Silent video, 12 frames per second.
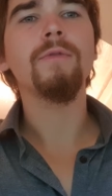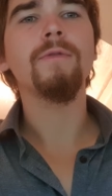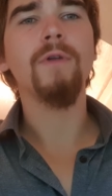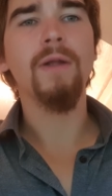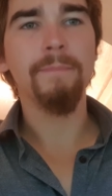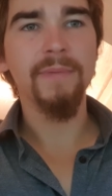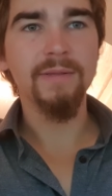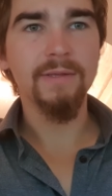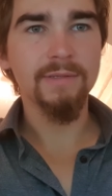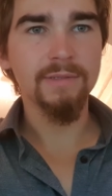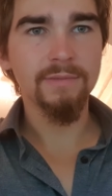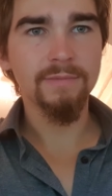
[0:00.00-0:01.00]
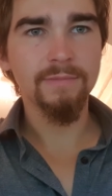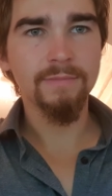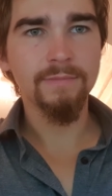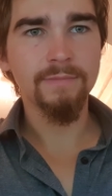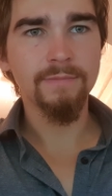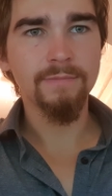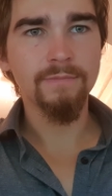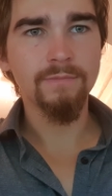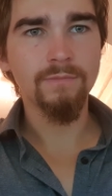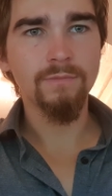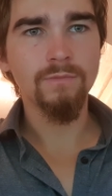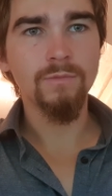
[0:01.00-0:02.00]
for a minute.
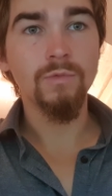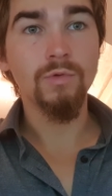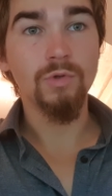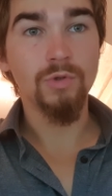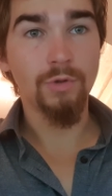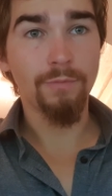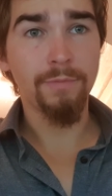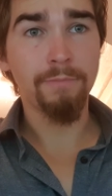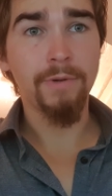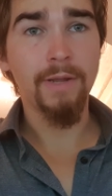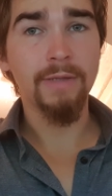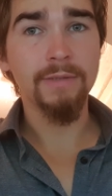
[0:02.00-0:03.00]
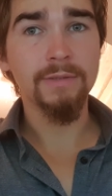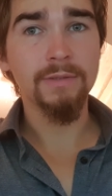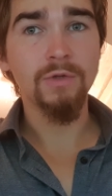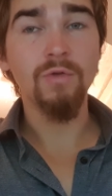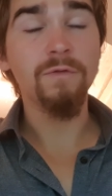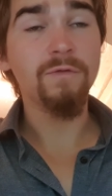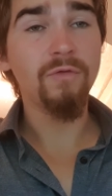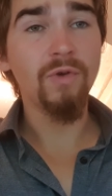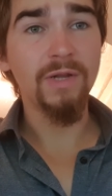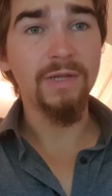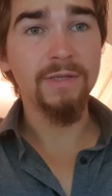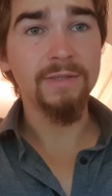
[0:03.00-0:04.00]
You stop in place. You
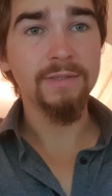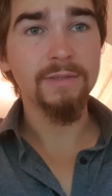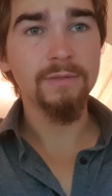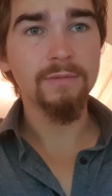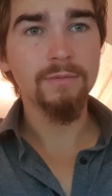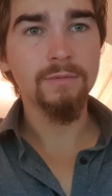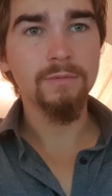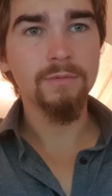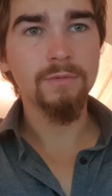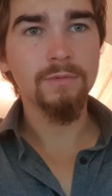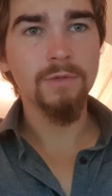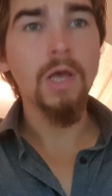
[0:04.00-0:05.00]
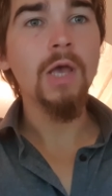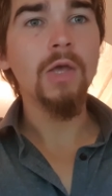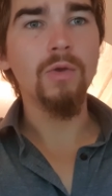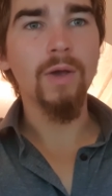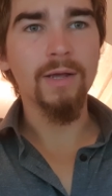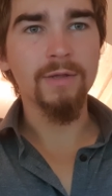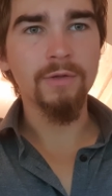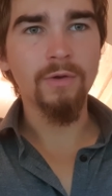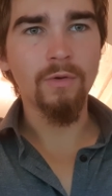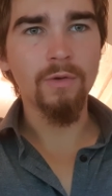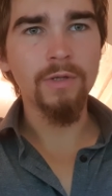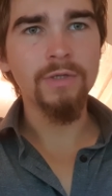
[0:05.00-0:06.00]
freeze. You
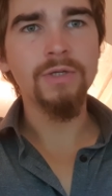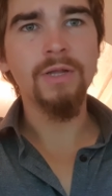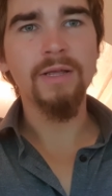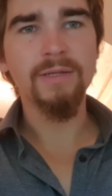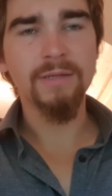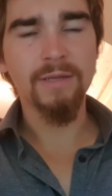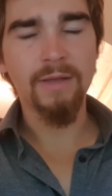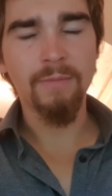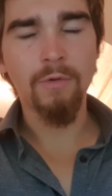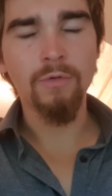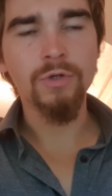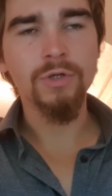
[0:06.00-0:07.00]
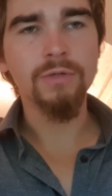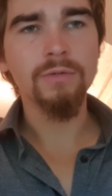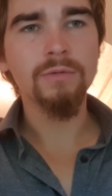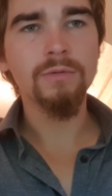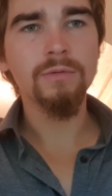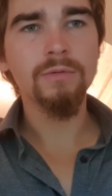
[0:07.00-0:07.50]
acknowledge this emotion,